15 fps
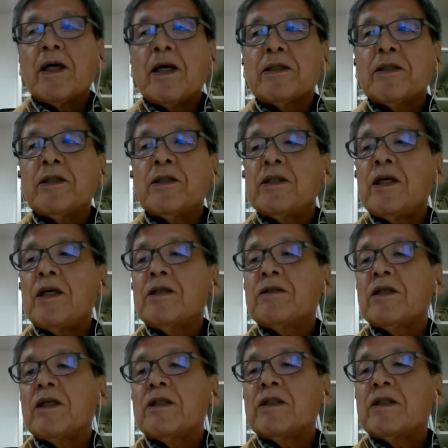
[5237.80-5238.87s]
CCS
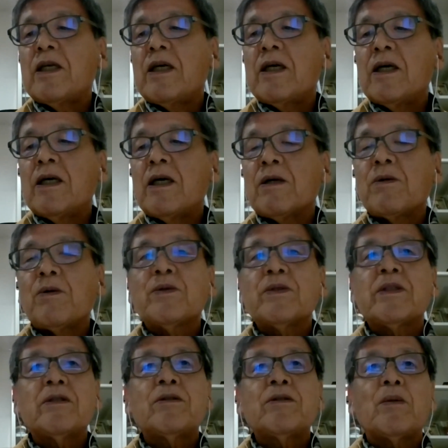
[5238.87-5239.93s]
is
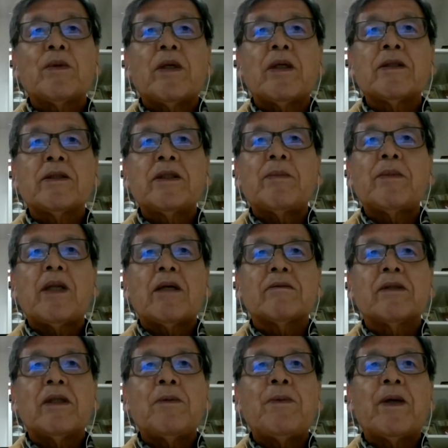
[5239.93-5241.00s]
consists of several
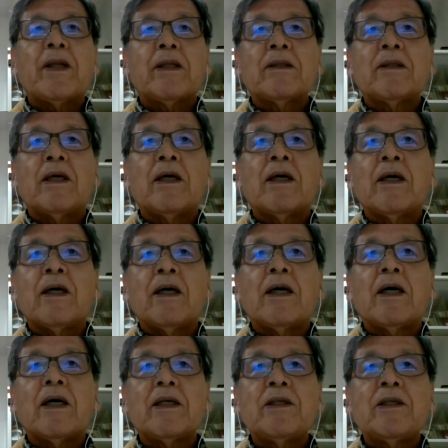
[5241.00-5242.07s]
different
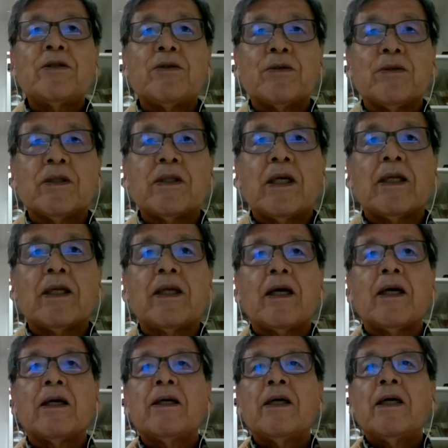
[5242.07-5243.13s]
issues and
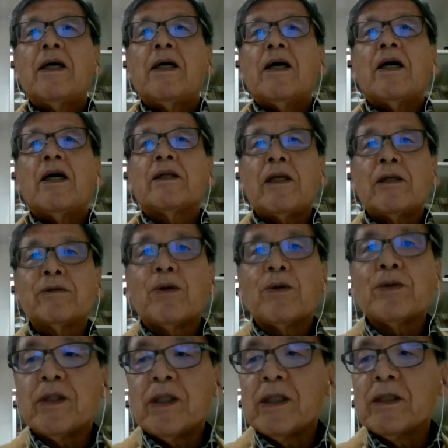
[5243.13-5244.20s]

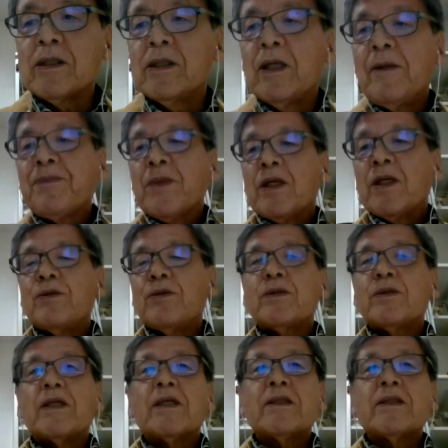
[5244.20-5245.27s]
technologies. So
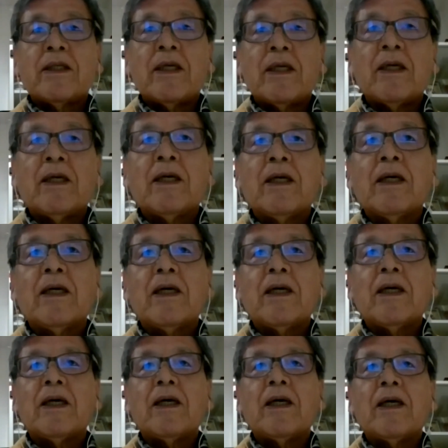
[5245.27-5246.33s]
that
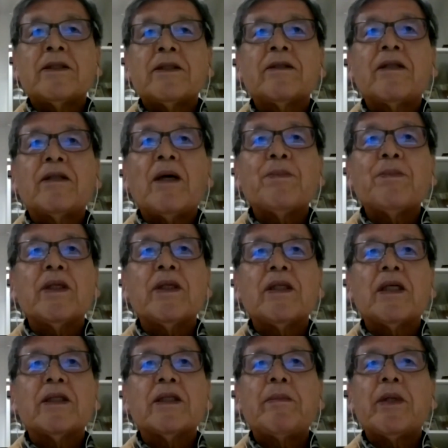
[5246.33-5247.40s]
set up
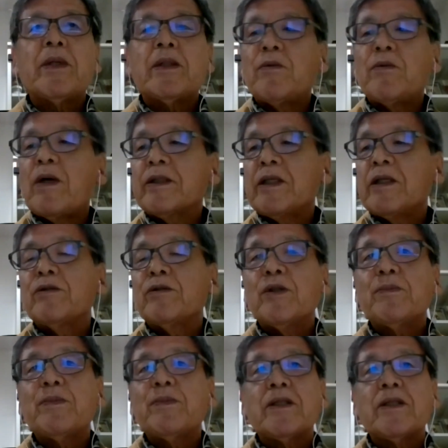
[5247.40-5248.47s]
the several working
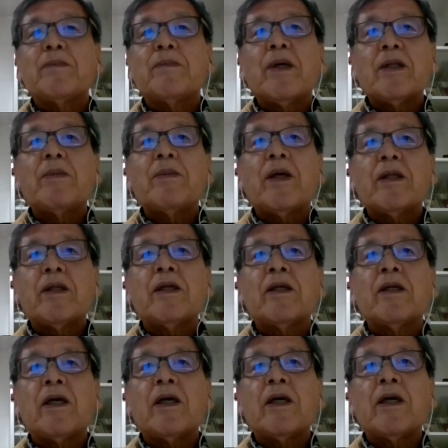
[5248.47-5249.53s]
group is very
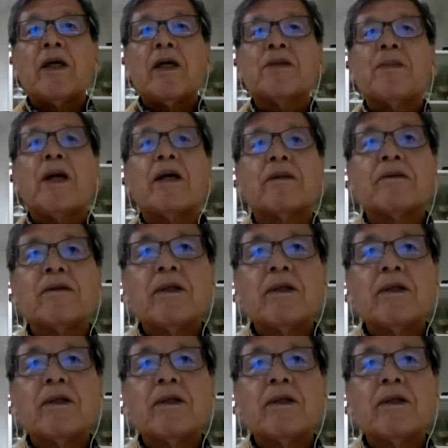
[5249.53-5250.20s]
smart